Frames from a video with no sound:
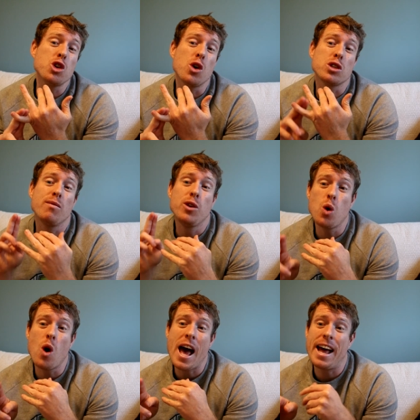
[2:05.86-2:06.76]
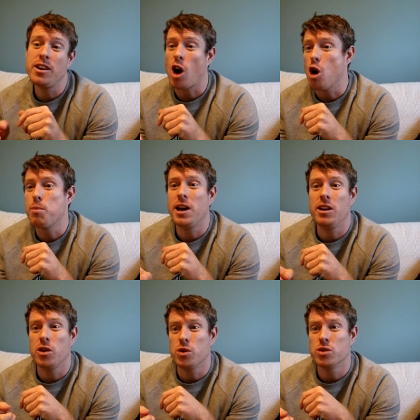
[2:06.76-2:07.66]
shots of your hand
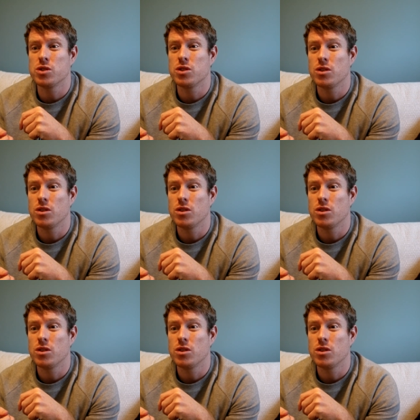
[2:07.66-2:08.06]
opening doors?